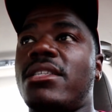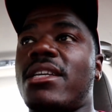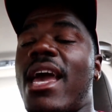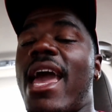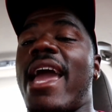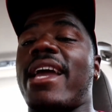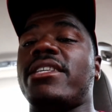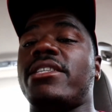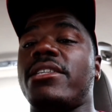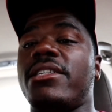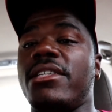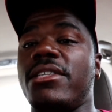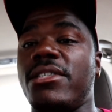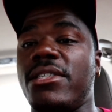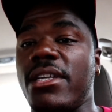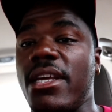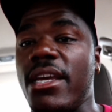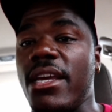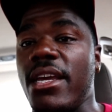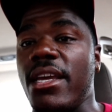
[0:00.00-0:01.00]
to actually
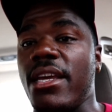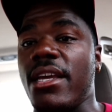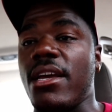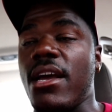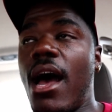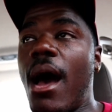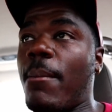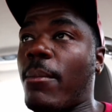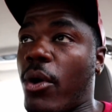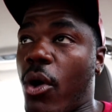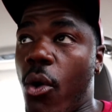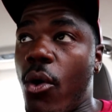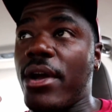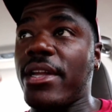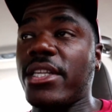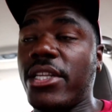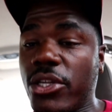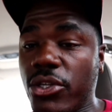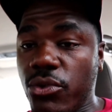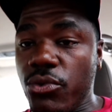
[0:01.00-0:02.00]
say, I'm
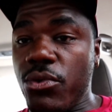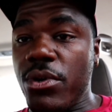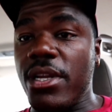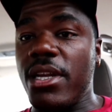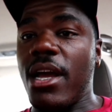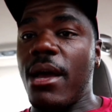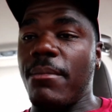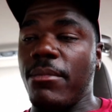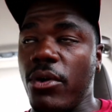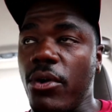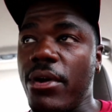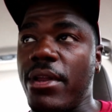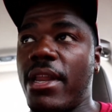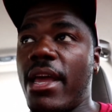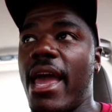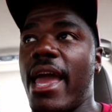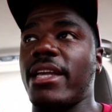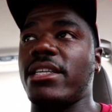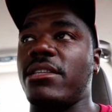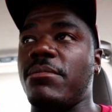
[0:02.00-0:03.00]
going to do it, I'm going
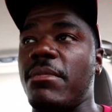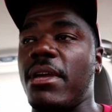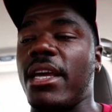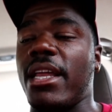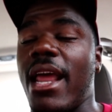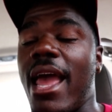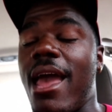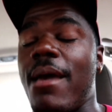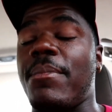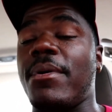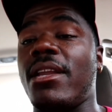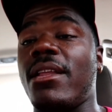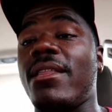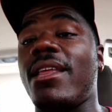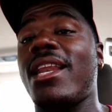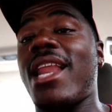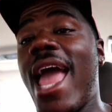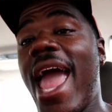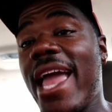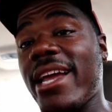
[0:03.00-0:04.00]
to actually make it happen, and
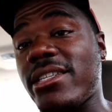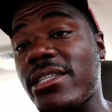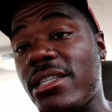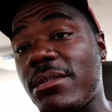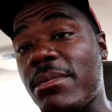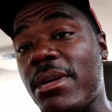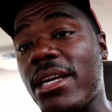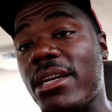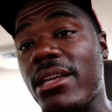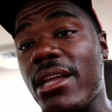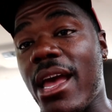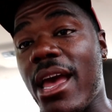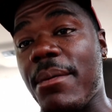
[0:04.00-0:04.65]
then actually make it